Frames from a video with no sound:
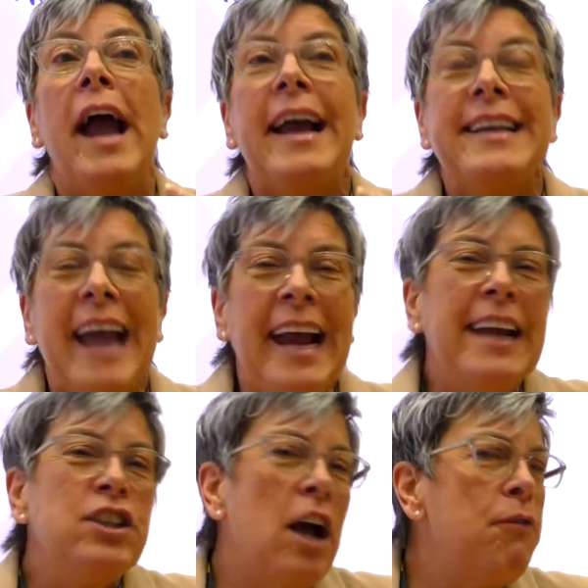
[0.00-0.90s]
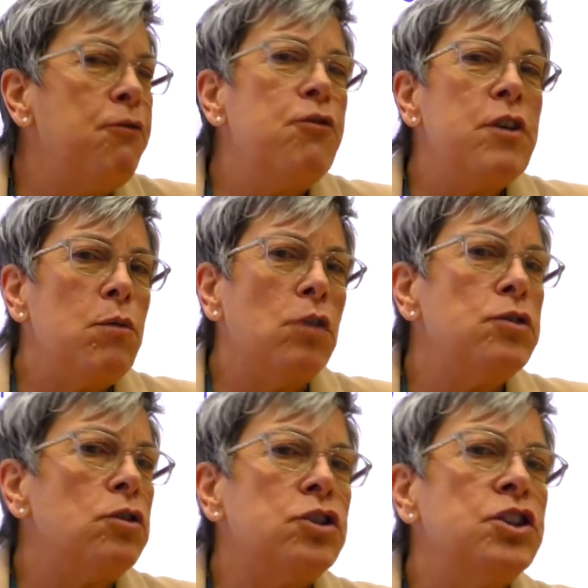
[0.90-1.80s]
Engage
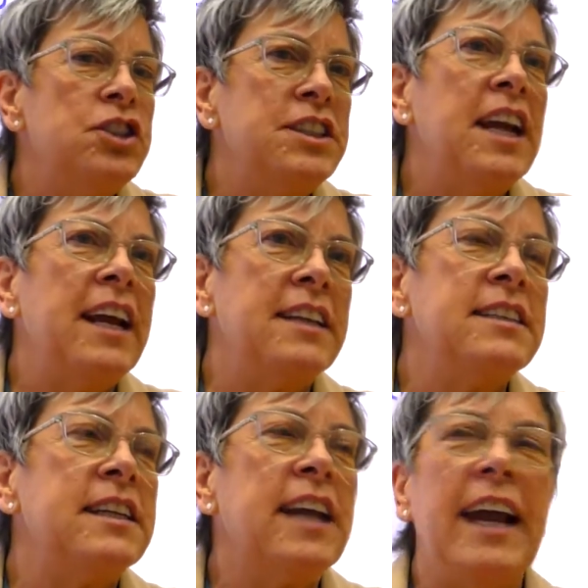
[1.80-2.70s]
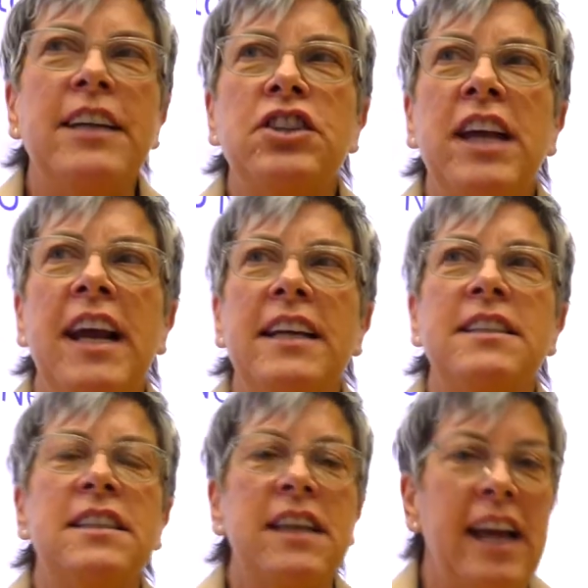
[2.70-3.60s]
everyone, not just your tenant, engage
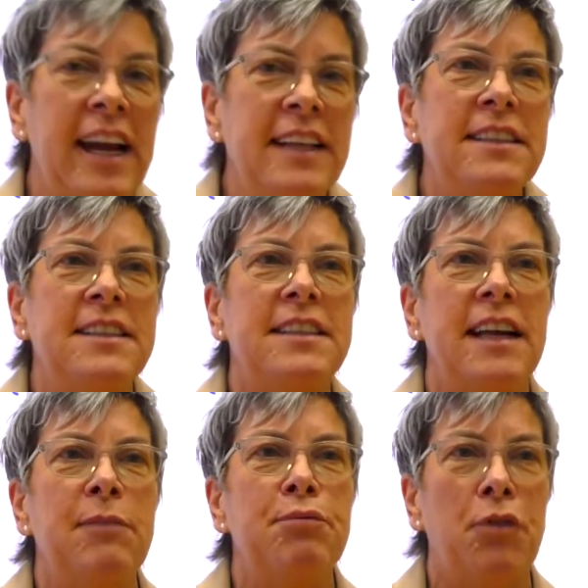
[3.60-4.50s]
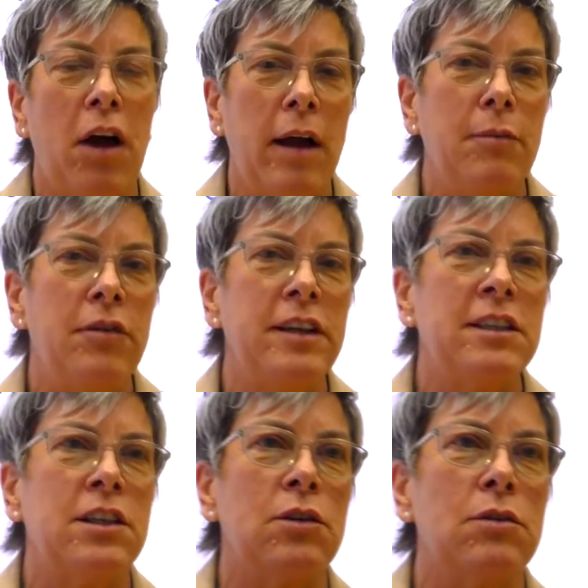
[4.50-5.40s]
kids. Kids in primary
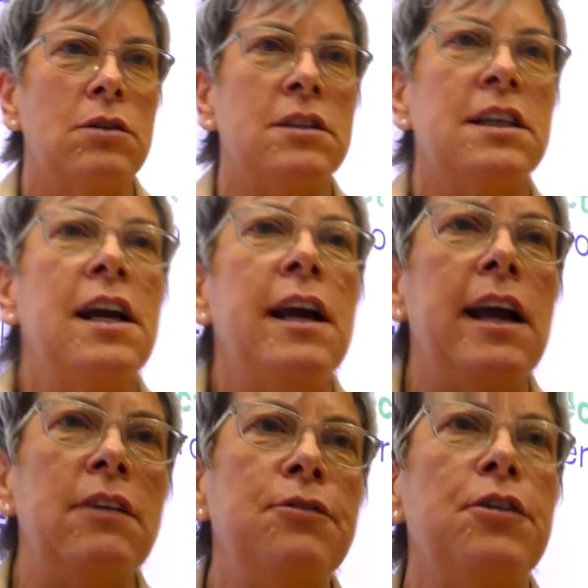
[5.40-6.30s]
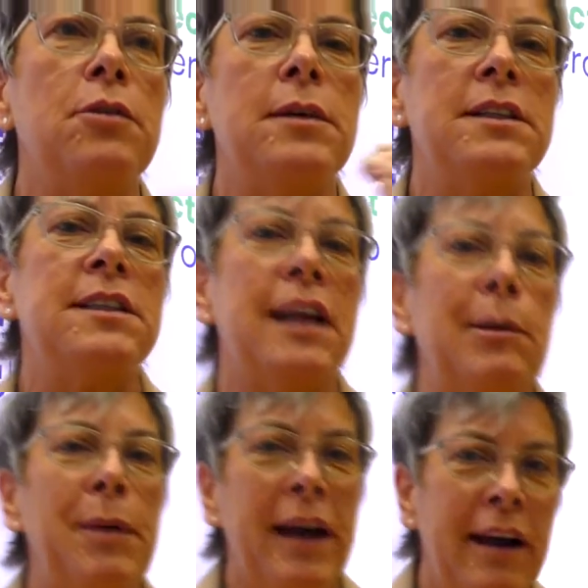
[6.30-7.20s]
schools influence their
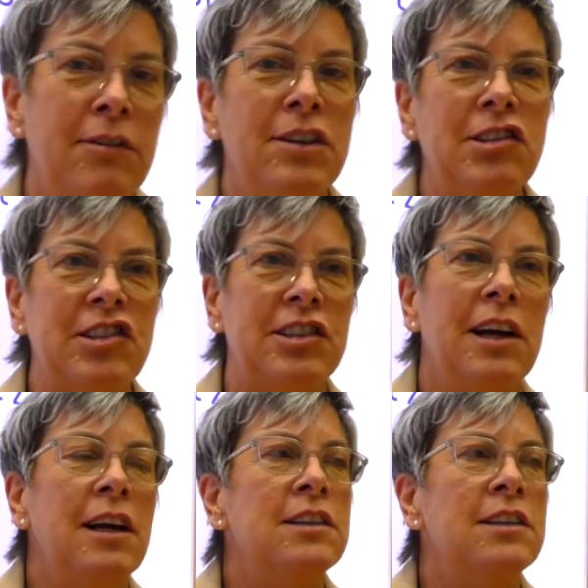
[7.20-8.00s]
parents.